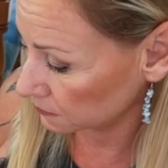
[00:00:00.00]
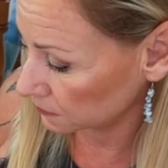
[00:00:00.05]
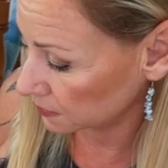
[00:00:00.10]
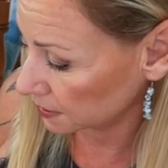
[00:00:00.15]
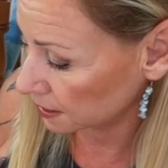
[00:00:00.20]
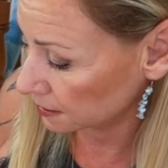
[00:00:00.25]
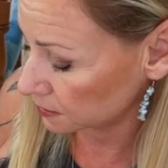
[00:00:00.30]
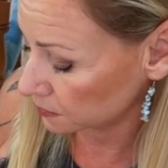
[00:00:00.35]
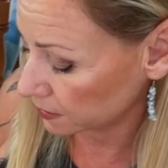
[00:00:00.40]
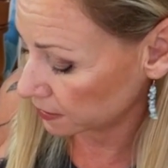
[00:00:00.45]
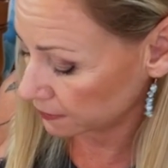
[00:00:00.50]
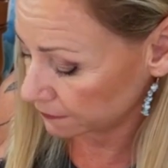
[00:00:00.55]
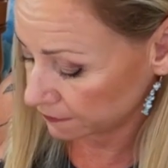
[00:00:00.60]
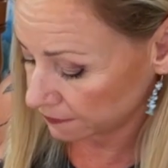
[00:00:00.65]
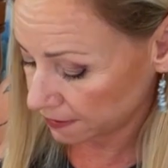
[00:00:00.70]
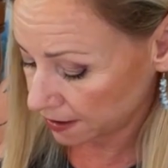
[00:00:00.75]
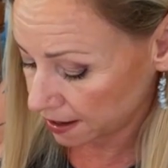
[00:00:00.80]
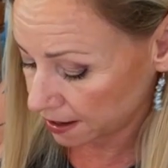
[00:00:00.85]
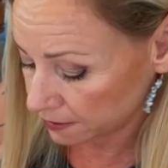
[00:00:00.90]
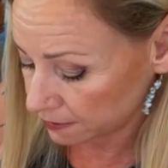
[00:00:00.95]
Tell us why the
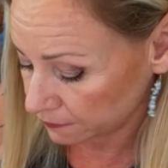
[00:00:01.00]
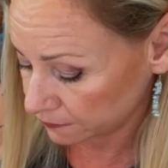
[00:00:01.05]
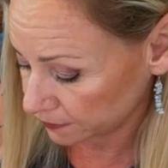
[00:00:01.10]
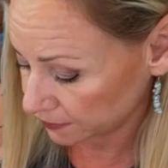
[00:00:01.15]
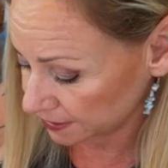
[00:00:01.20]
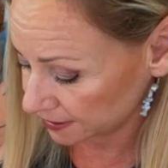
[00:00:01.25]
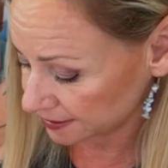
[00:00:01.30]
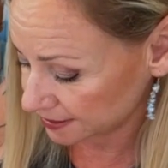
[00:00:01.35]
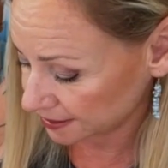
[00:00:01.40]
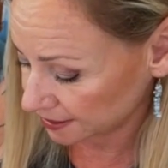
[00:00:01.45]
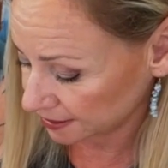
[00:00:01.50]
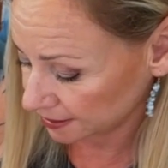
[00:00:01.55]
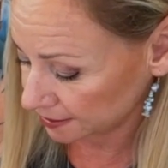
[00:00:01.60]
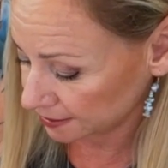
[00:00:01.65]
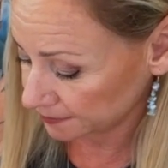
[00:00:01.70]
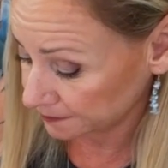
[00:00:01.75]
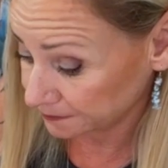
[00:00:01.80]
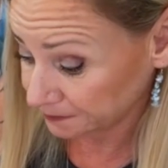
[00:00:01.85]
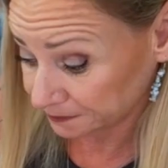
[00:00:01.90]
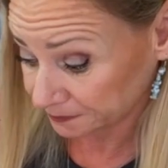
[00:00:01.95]
Hierophant is
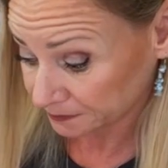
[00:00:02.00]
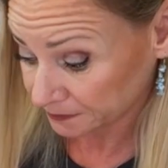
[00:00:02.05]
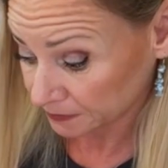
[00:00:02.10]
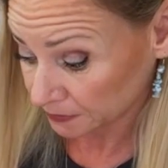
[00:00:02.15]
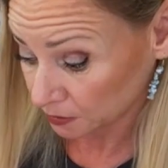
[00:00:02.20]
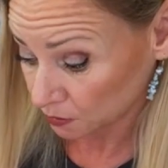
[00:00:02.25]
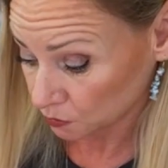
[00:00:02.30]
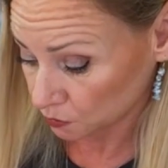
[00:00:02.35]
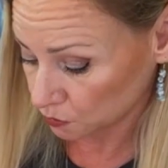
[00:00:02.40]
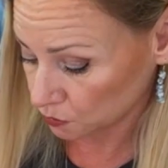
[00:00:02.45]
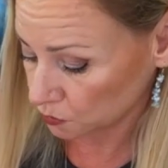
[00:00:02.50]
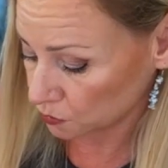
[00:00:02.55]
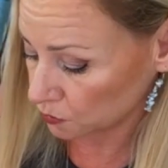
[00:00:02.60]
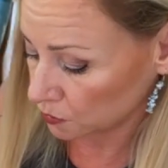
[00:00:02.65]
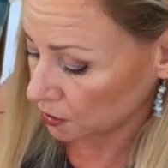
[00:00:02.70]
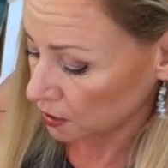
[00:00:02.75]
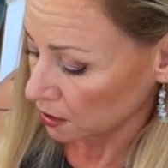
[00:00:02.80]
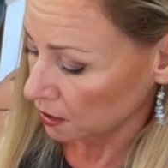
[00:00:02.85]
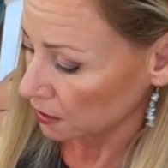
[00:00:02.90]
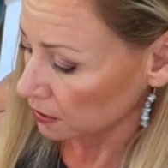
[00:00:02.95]
here.
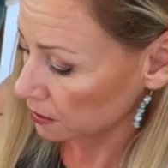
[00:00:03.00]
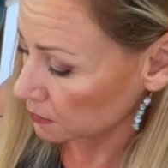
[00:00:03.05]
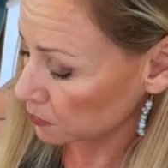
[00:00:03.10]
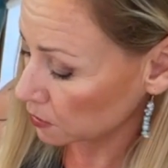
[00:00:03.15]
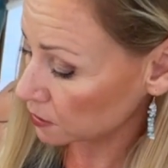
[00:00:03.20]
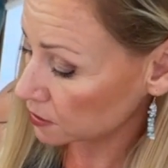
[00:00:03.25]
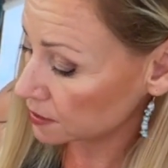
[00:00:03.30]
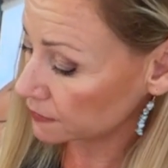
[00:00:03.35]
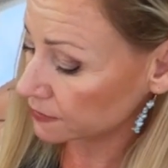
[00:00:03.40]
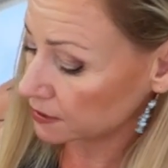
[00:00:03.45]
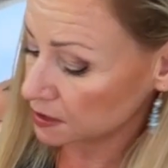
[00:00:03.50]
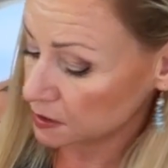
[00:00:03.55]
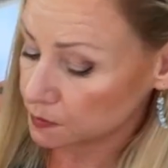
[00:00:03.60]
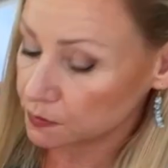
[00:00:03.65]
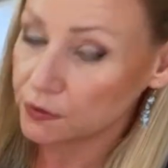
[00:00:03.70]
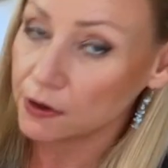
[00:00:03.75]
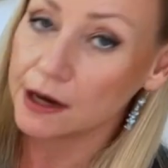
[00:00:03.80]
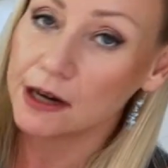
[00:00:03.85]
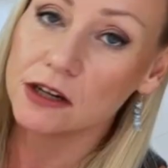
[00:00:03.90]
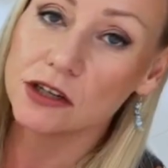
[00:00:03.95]
Oh, the Muse of
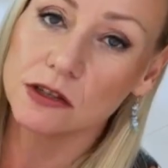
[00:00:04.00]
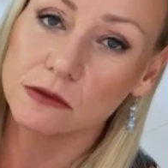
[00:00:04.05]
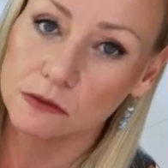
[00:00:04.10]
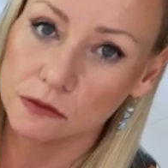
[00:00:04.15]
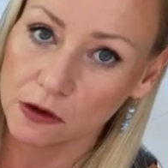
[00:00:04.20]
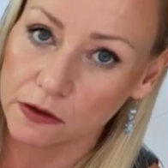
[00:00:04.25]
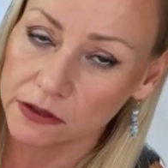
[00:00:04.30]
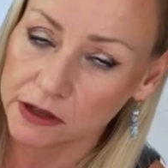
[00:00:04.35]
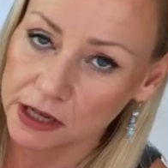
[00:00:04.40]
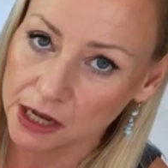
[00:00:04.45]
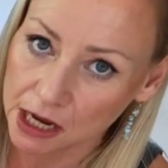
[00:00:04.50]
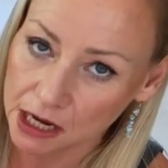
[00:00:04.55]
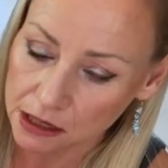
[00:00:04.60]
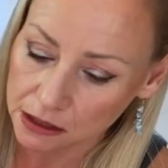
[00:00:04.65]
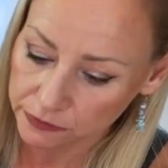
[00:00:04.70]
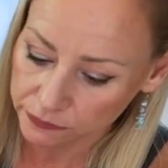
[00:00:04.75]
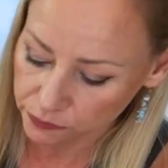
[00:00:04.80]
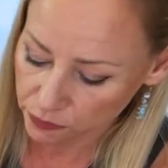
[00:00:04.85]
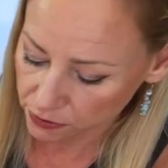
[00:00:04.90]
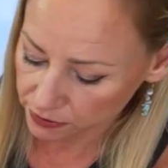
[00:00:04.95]
Inspiration, we've got the King
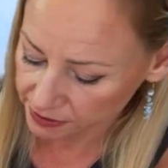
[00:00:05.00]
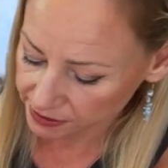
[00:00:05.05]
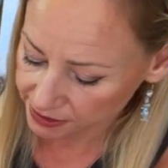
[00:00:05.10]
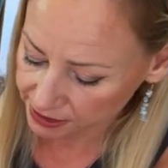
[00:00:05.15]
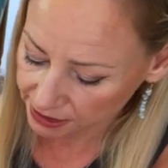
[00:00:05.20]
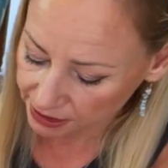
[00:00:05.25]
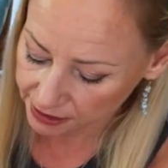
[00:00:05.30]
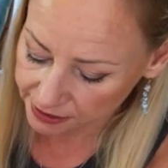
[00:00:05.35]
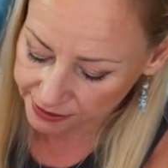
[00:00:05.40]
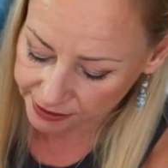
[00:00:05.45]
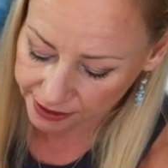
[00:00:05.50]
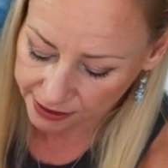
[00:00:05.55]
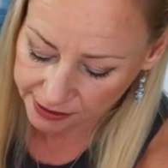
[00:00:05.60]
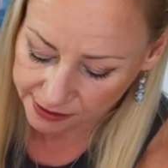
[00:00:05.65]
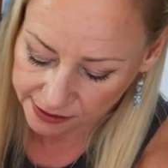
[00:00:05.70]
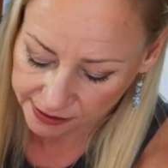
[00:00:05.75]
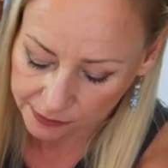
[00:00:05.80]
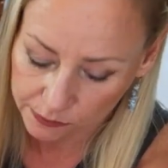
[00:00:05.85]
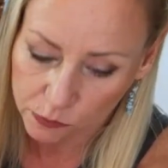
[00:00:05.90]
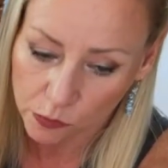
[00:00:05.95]
of Wands here. So that is
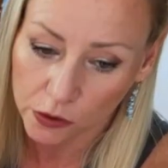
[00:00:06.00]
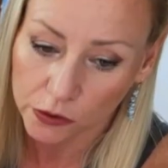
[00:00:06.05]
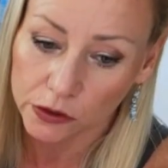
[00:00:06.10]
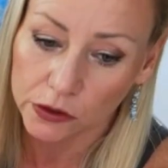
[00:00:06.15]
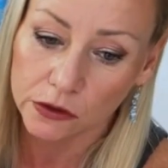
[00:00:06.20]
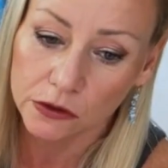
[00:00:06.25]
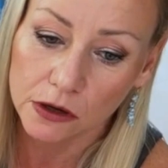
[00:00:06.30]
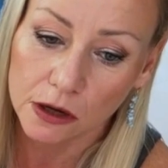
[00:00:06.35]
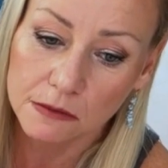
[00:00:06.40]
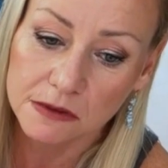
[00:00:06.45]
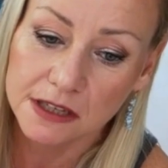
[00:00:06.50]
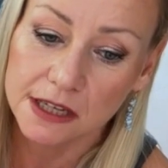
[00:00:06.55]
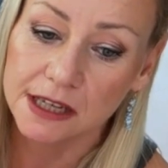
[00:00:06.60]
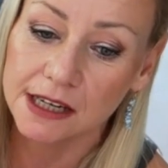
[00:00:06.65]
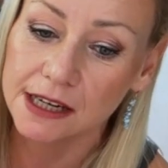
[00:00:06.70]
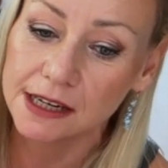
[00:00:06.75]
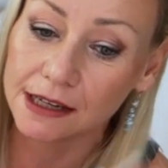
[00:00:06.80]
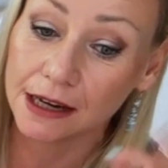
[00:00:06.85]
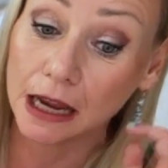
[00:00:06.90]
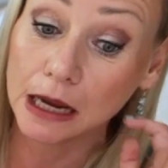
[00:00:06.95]
someone who comes in
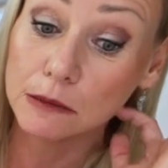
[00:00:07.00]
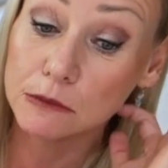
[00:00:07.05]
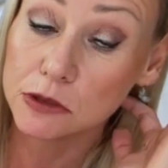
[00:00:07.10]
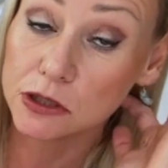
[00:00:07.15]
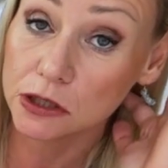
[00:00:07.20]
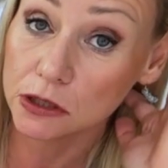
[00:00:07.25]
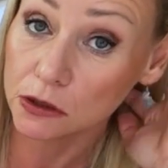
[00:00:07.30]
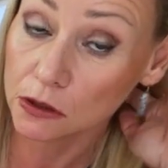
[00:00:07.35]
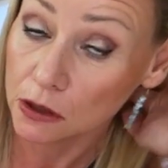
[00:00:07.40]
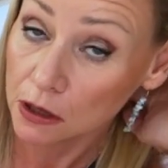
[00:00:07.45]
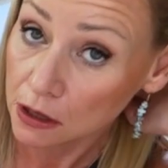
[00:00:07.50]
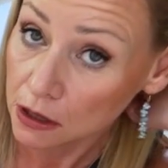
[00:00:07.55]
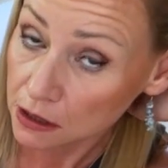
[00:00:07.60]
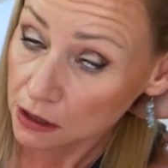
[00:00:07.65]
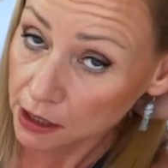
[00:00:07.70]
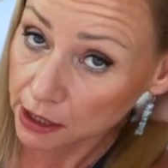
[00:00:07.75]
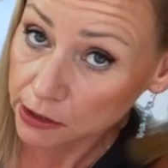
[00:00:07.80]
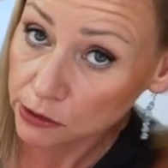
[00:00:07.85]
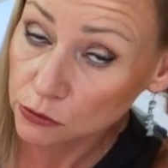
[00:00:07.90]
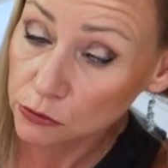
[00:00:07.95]
and claims you,
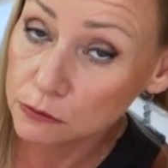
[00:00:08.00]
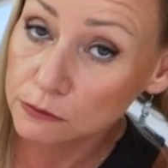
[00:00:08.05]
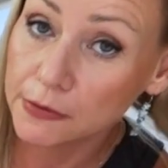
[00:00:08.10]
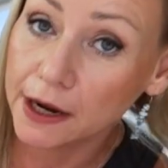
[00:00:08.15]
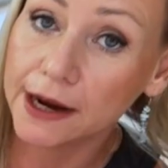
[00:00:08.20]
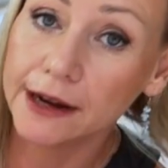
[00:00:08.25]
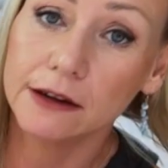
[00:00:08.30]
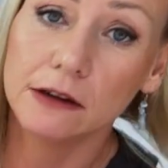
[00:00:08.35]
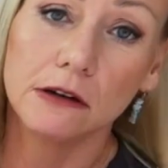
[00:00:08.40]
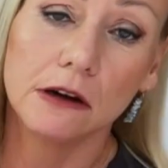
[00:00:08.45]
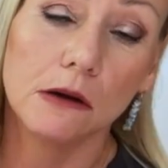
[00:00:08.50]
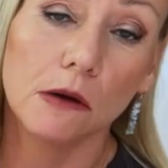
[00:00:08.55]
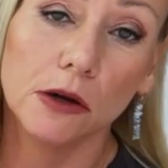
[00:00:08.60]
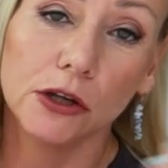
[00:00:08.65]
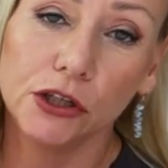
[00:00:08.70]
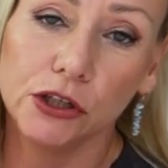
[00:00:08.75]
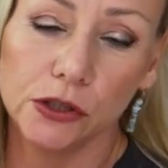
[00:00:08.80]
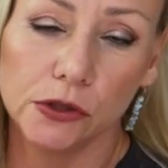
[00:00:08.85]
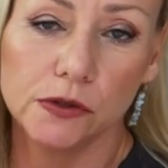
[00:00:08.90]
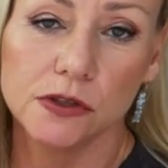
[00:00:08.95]
like, you're mine, or I
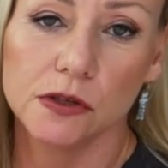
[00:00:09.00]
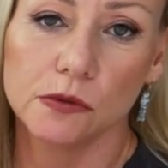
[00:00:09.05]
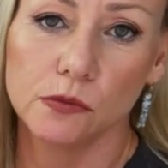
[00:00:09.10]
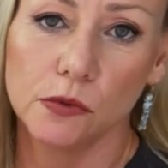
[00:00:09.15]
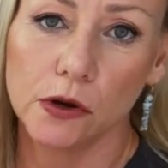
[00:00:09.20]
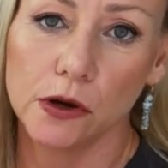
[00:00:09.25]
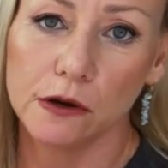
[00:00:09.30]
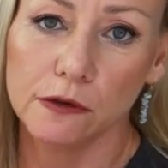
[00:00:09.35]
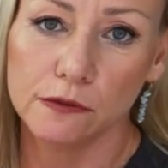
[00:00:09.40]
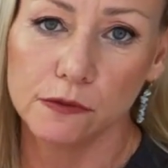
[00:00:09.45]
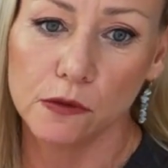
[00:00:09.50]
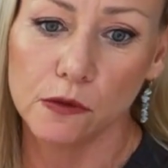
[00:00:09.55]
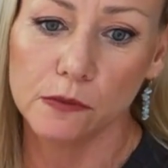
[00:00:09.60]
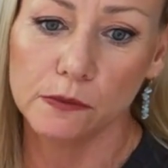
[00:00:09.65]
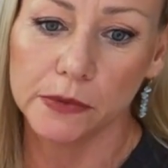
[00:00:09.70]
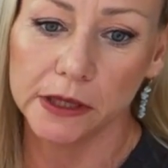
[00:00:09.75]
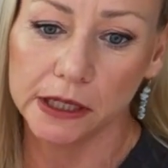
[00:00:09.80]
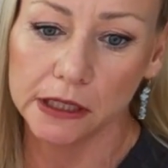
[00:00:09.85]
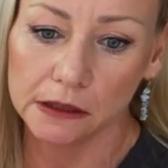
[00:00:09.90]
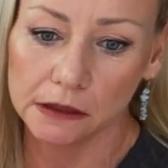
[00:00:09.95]
want you to work for
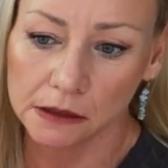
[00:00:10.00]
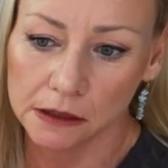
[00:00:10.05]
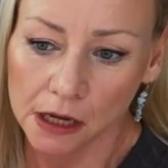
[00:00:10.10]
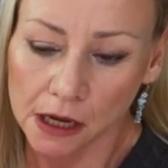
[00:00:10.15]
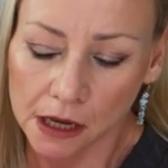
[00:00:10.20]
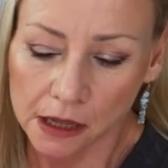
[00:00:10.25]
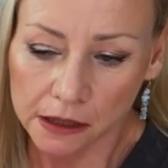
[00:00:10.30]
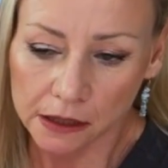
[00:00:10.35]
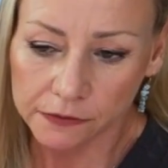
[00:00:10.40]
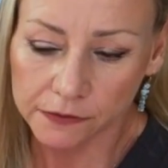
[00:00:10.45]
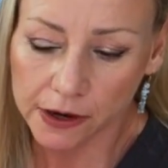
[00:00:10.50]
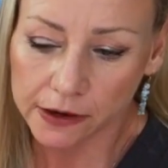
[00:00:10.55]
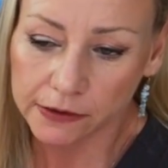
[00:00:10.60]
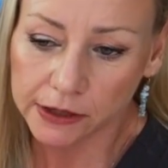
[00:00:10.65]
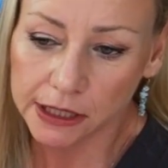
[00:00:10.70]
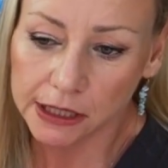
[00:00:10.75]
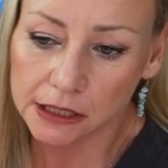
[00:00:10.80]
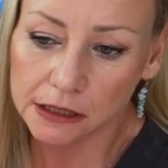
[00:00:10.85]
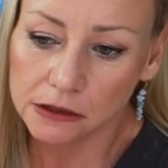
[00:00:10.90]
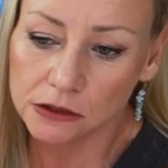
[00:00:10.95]
me. And the
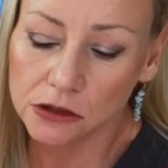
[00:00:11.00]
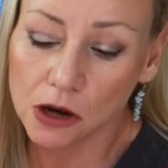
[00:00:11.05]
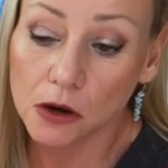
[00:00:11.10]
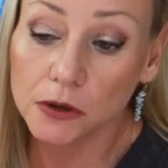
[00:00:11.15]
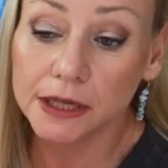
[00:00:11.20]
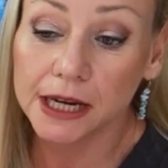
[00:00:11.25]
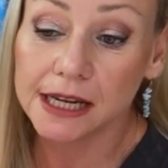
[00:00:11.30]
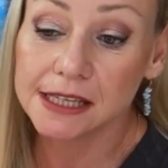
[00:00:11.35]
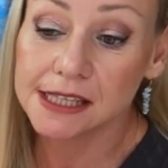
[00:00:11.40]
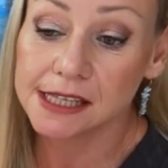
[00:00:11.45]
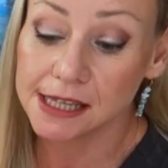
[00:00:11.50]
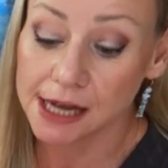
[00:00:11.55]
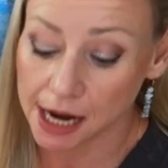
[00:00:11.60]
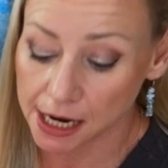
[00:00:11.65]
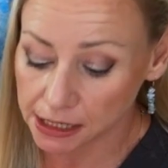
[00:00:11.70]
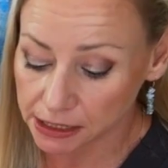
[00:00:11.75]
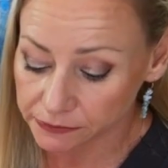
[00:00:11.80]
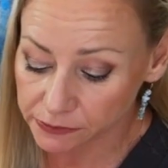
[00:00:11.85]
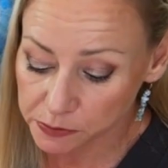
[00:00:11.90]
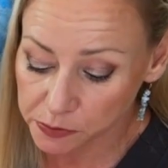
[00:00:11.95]
very go-getter
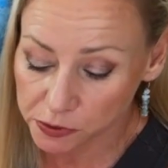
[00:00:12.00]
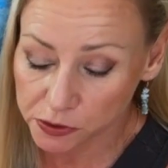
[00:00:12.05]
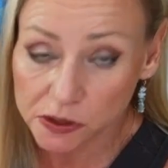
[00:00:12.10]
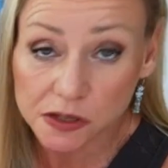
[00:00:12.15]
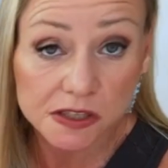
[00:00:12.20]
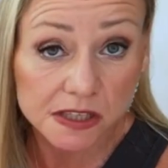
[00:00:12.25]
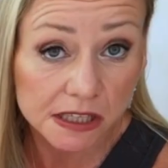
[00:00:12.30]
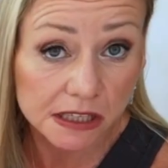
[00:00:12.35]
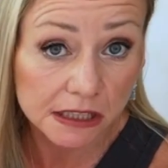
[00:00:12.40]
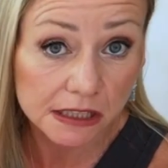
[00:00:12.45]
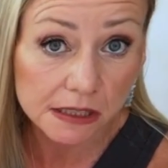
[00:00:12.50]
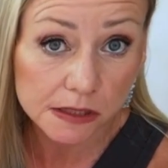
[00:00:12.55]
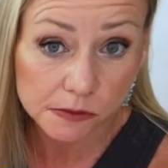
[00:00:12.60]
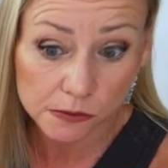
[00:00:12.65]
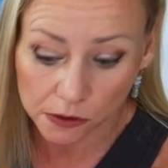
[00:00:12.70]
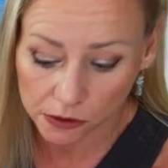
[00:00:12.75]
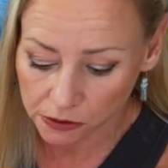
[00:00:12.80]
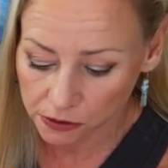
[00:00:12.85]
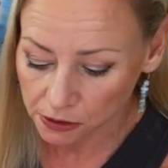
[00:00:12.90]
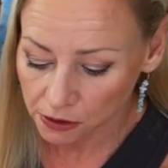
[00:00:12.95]
kind of a person, this
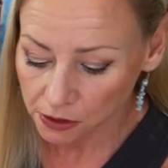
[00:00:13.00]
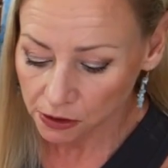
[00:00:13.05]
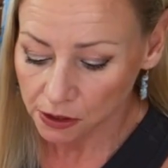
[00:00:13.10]
one.